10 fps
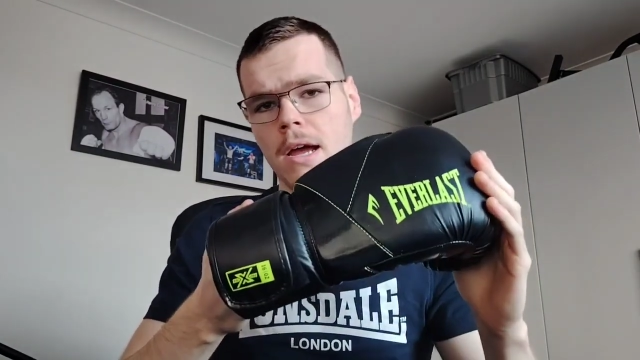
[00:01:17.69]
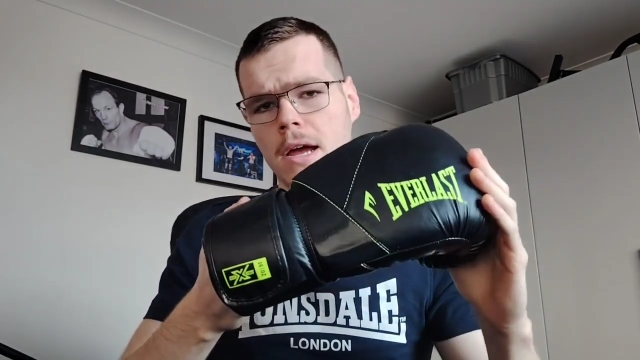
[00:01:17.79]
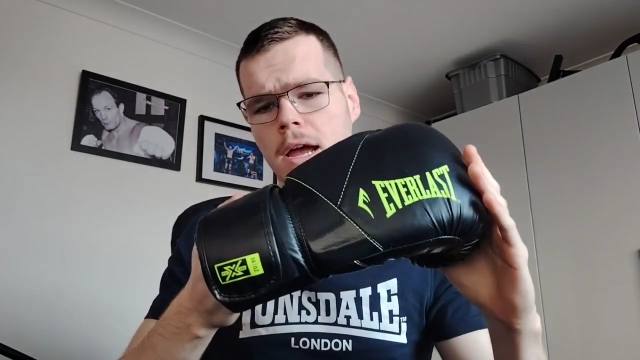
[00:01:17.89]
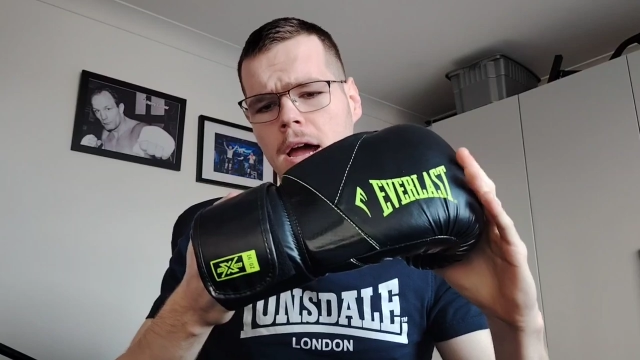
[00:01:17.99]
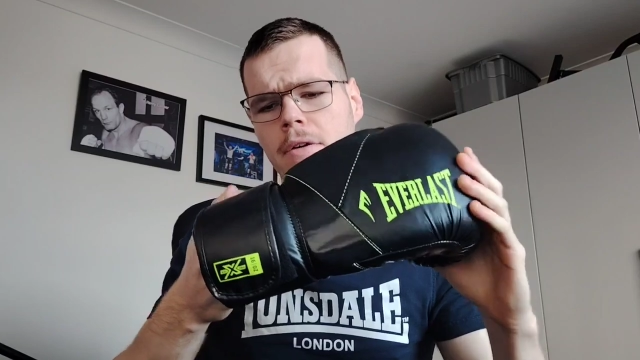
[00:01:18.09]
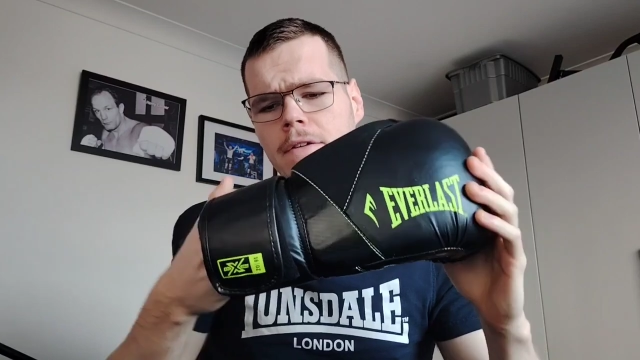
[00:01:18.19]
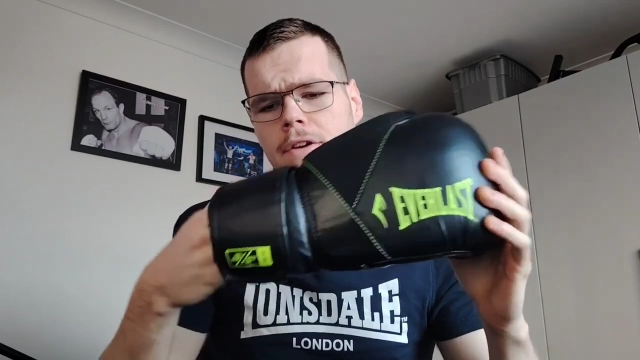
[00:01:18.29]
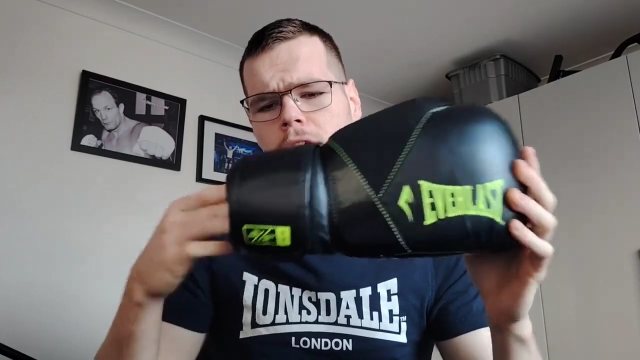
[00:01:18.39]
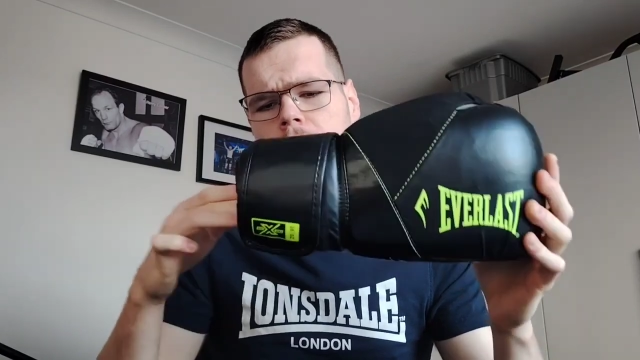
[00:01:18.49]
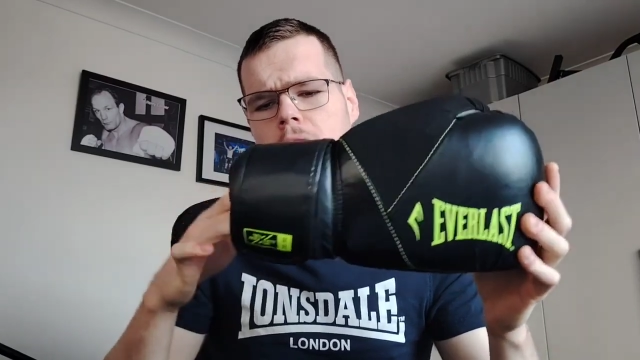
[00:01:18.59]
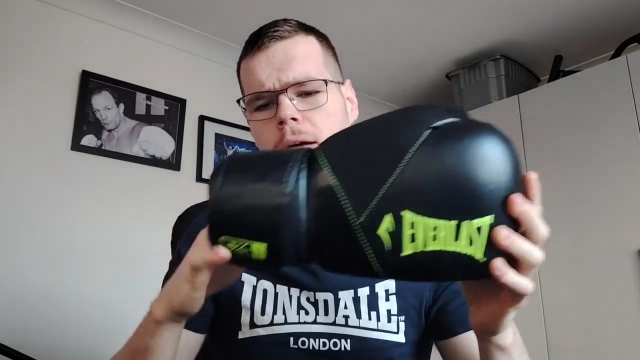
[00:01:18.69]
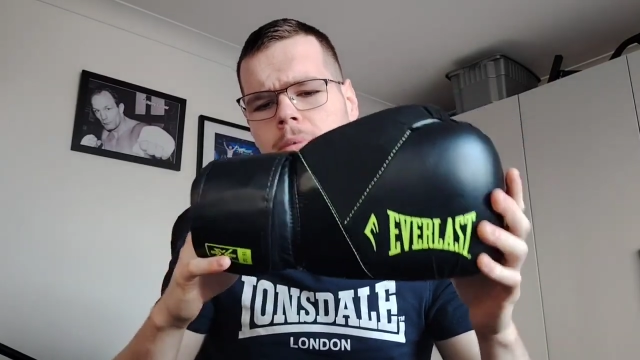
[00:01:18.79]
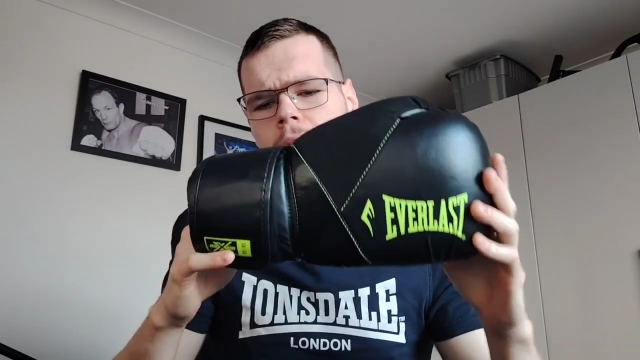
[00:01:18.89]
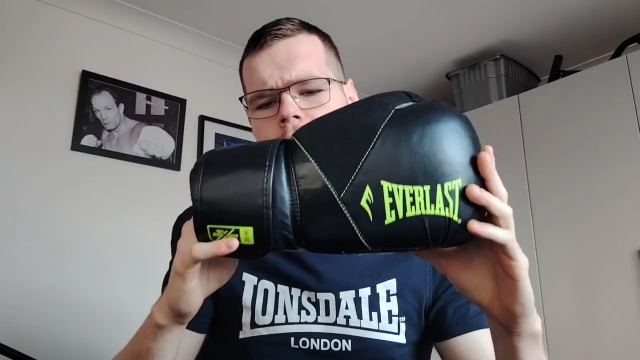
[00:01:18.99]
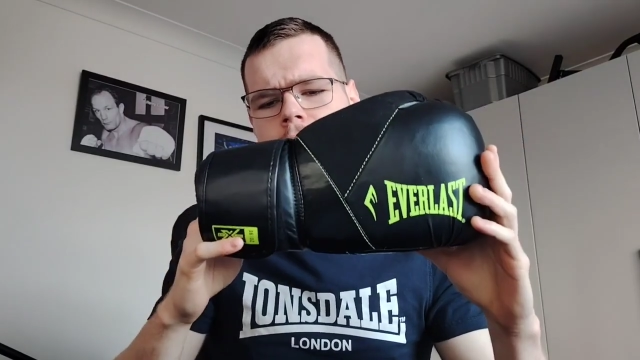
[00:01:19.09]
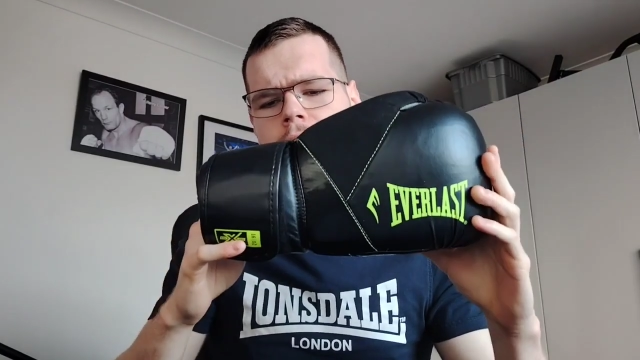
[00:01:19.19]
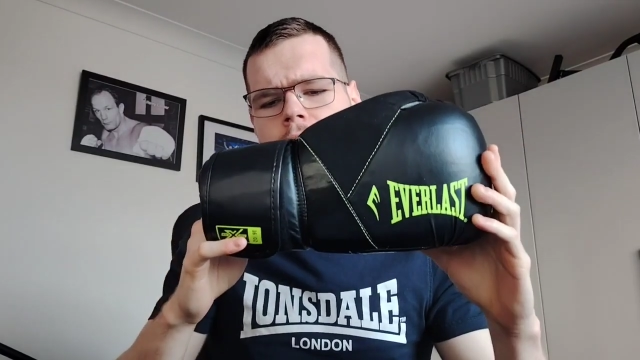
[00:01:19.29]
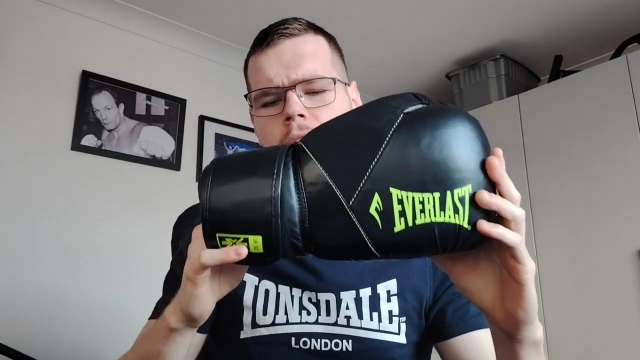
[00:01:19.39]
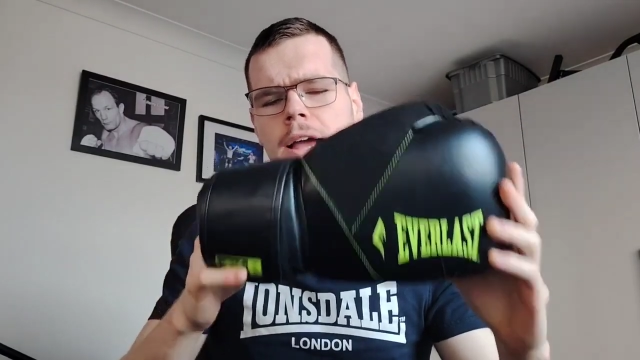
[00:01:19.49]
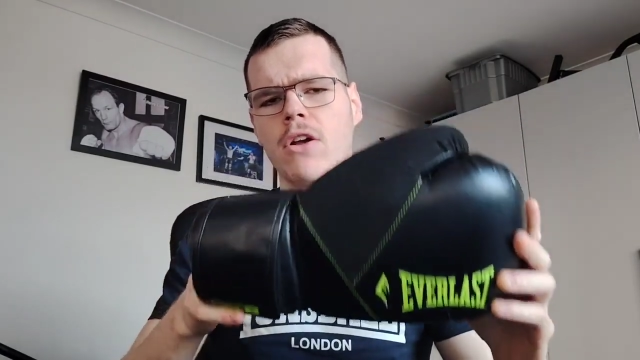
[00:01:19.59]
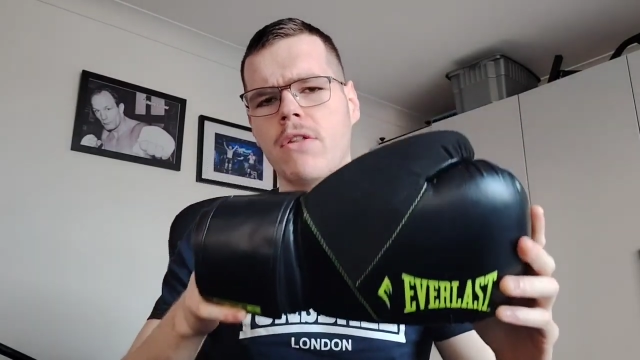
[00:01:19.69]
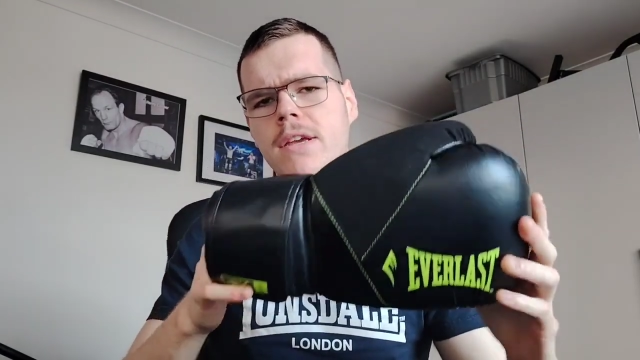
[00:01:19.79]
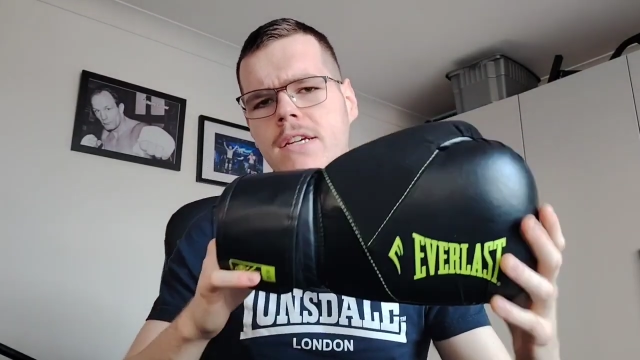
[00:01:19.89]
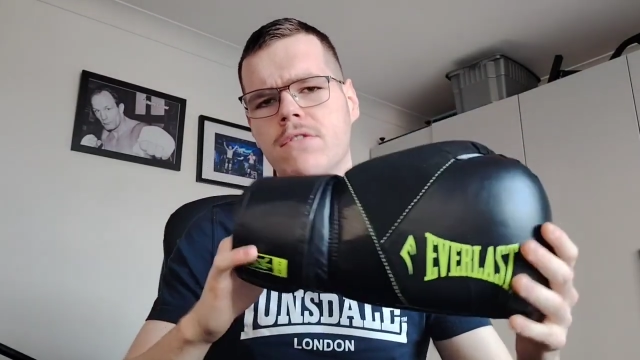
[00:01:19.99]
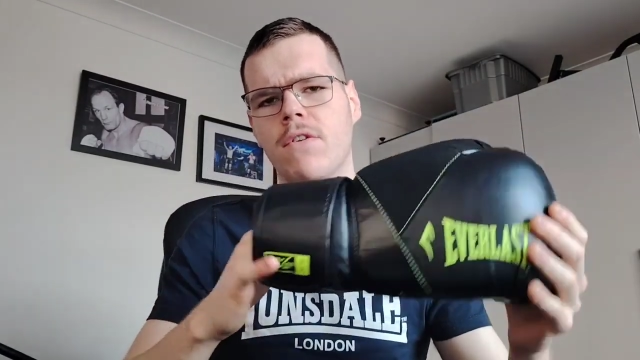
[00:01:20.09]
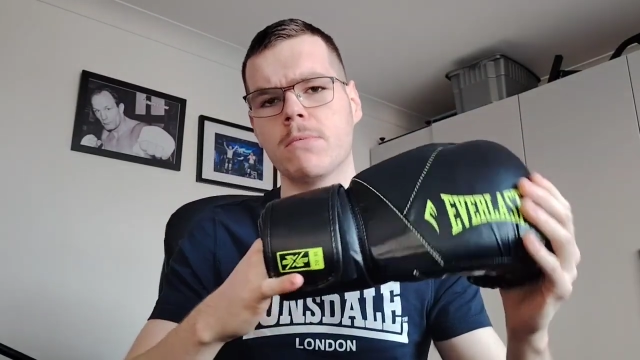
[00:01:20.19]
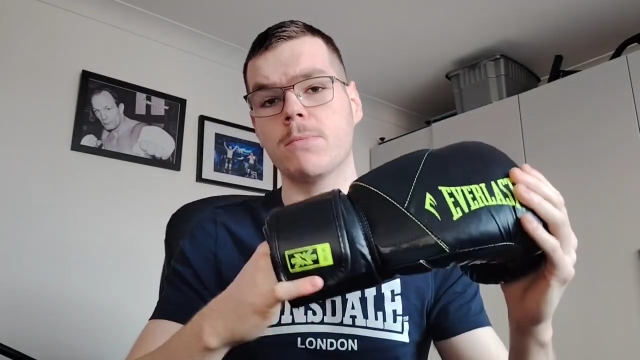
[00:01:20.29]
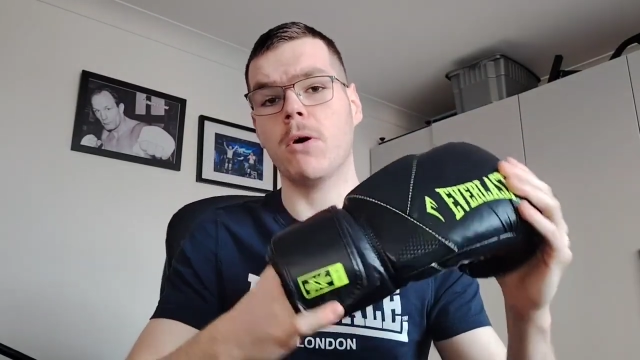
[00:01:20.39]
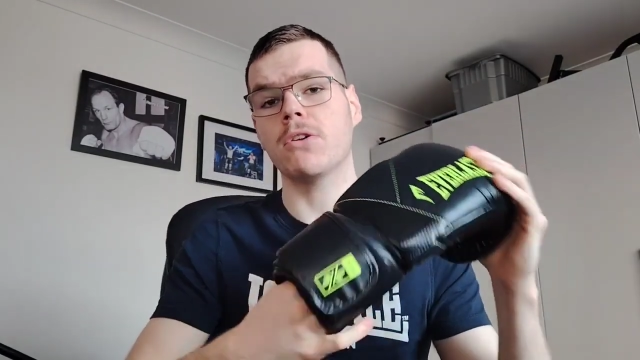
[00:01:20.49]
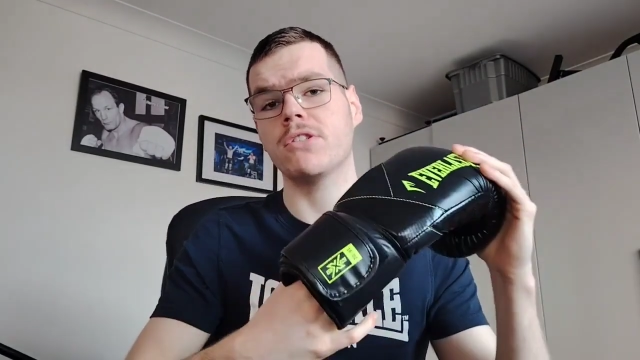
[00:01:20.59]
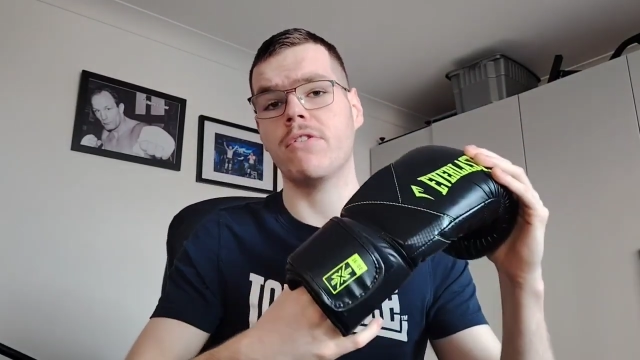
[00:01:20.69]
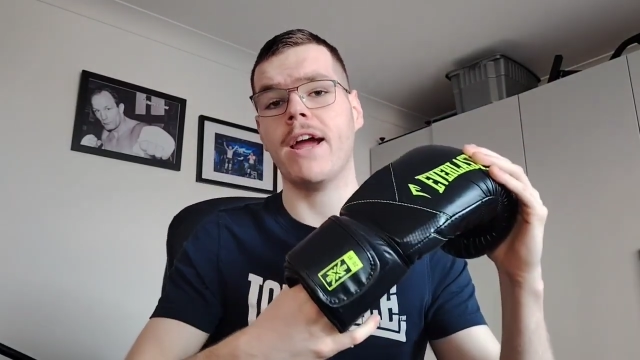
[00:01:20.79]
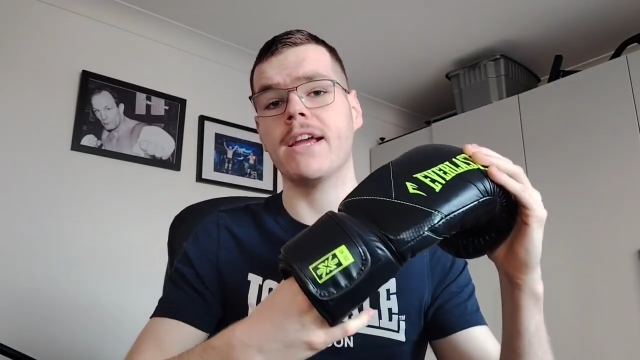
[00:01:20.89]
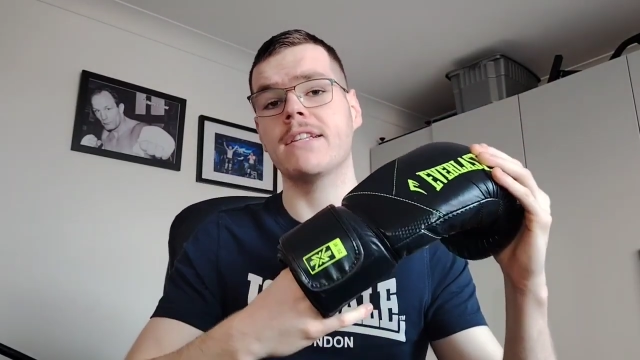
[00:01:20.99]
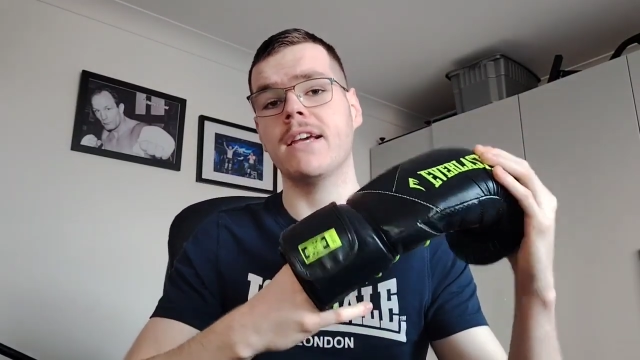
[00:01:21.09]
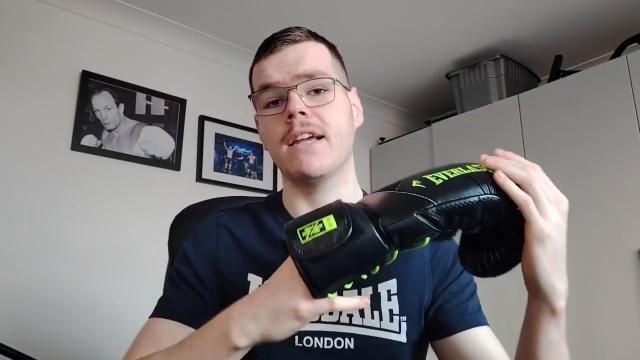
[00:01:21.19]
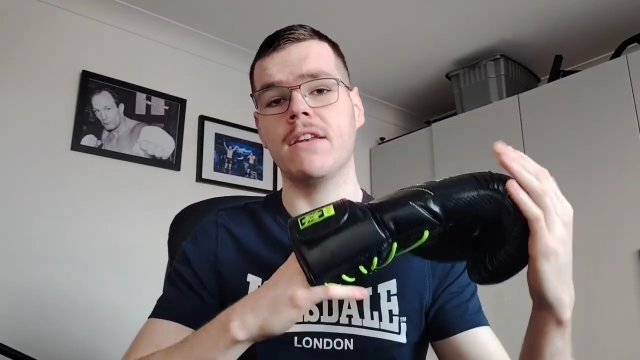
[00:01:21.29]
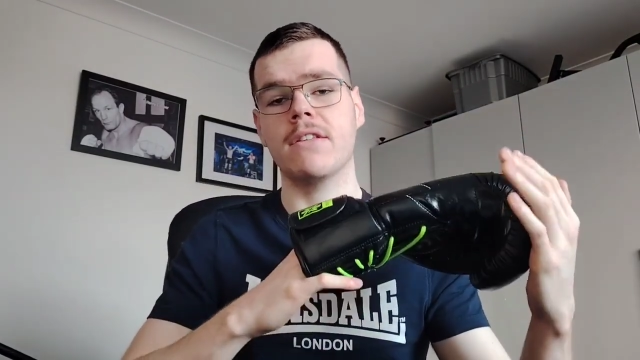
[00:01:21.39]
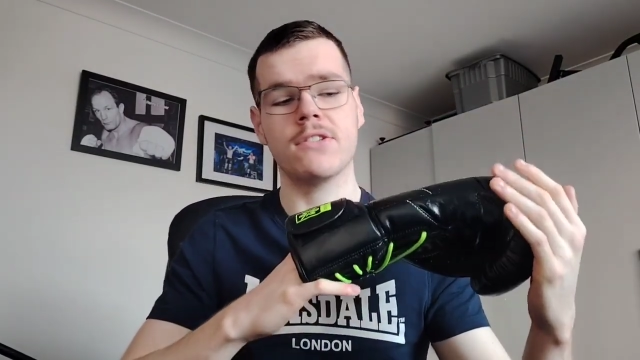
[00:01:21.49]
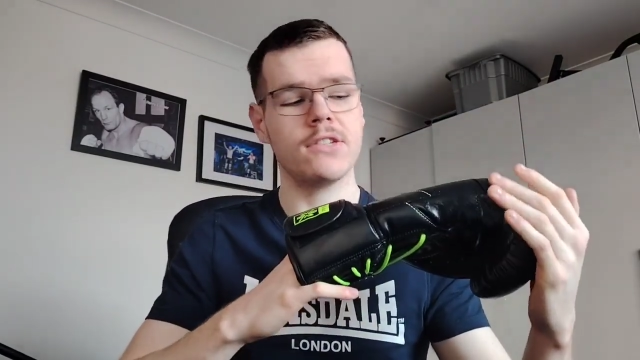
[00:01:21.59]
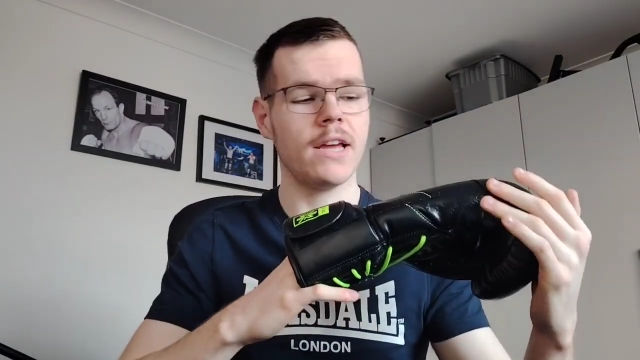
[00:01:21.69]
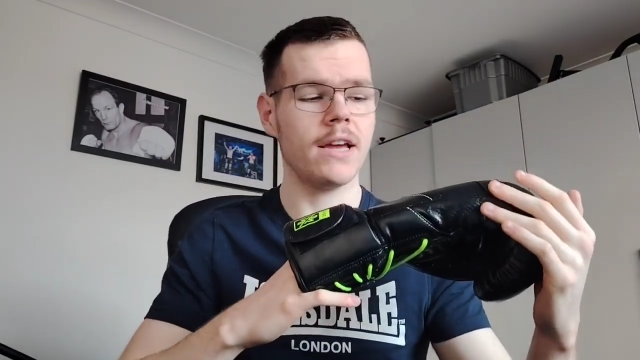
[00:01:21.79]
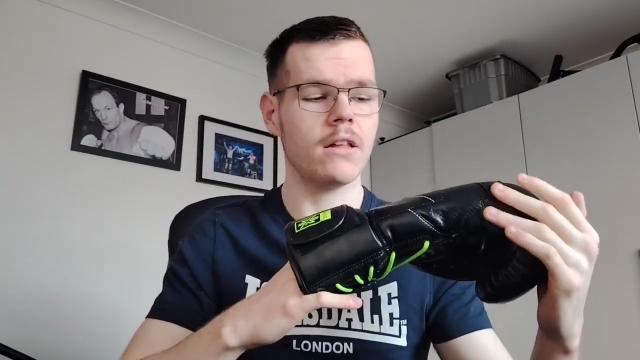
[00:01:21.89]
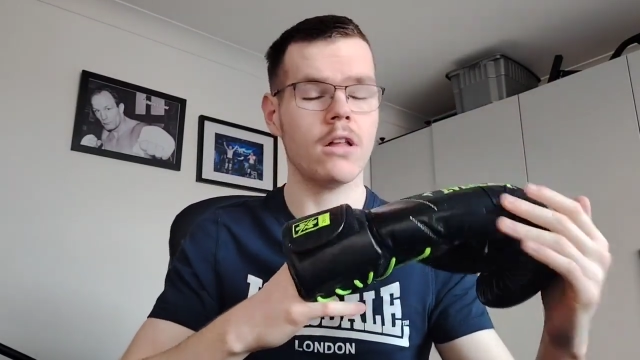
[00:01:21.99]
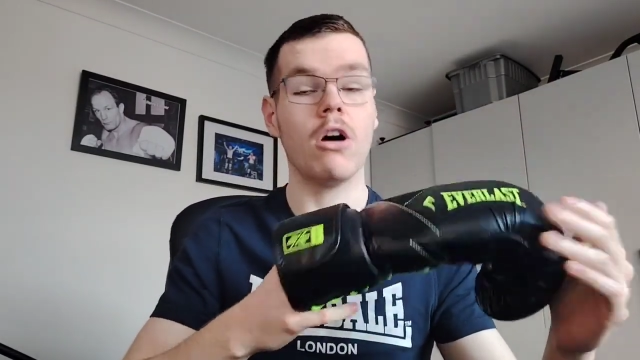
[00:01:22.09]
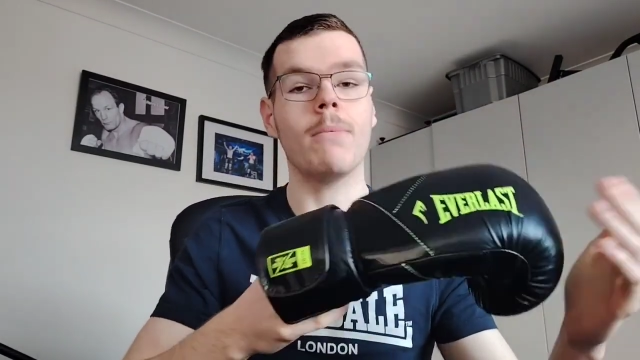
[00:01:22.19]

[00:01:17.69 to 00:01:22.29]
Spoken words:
However, I believe that I got these from Sports Direct in the sale,